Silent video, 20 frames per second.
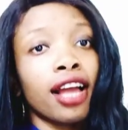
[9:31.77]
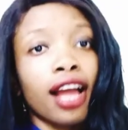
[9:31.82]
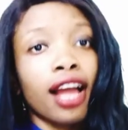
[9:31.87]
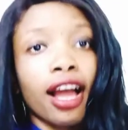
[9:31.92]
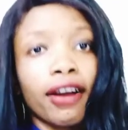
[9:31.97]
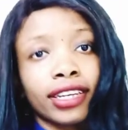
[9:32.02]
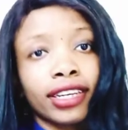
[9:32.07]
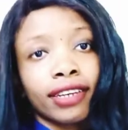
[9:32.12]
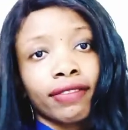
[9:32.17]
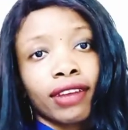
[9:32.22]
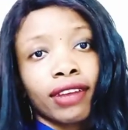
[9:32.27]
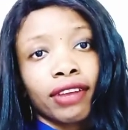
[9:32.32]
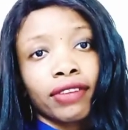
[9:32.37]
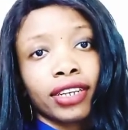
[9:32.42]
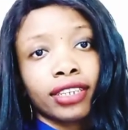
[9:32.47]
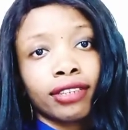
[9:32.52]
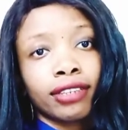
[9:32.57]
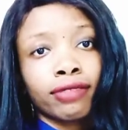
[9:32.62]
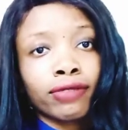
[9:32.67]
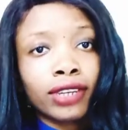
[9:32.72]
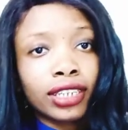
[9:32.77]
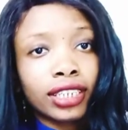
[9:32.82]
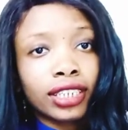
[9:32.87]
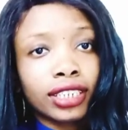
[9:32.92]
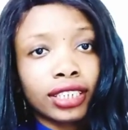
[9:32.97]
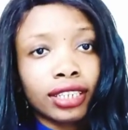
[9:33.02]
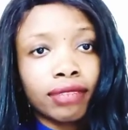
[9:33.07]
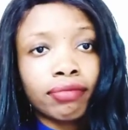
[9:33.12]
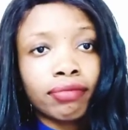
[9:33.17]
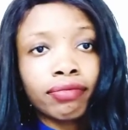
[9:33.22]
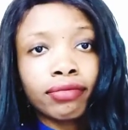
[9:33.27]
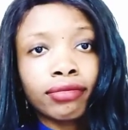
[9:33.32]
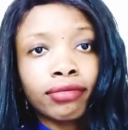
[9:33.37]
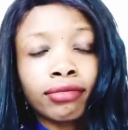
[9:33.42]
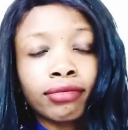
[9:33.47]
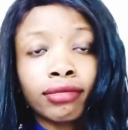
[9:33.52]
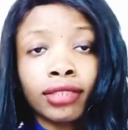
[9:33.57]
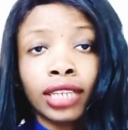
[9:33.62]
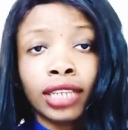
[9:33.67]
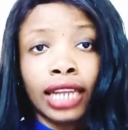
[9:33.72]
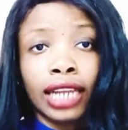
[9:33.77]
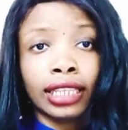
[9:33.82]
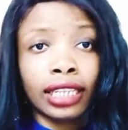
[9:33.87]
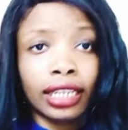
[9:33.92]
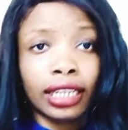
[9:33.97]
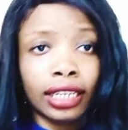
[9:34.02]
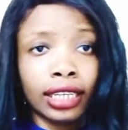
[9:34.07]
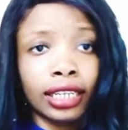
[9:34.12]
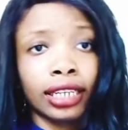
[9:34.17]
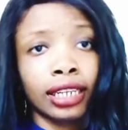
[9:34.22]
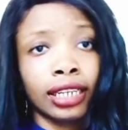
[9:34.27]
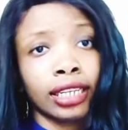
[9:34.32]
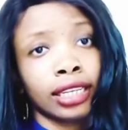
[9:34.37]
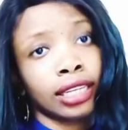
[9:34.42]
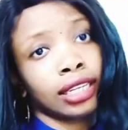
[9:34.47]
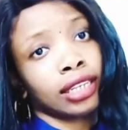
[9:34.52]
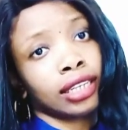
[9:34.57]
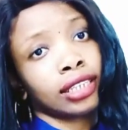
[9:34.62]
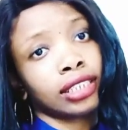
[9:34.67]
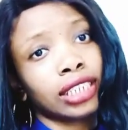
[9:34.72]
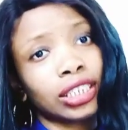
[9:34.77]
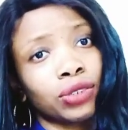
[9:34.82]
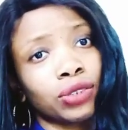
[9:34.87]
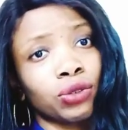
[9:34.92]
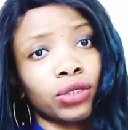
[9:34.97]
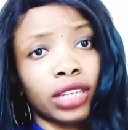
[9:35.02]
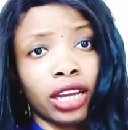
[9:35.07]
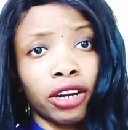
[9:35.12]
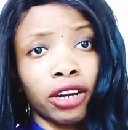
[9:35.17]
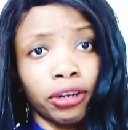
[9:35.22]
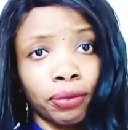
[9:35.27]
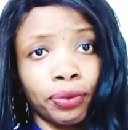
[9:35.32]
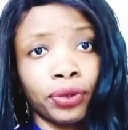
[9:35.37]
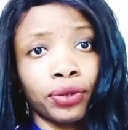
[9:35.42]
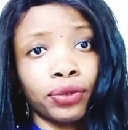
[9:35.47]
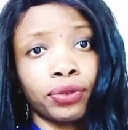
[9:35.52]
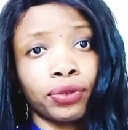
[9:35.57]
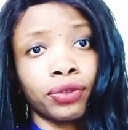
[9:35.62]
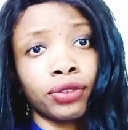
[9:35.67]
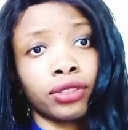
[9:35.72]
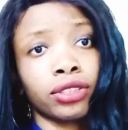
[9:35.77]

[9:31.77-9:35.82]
How I never read for an exam. I think this would help you.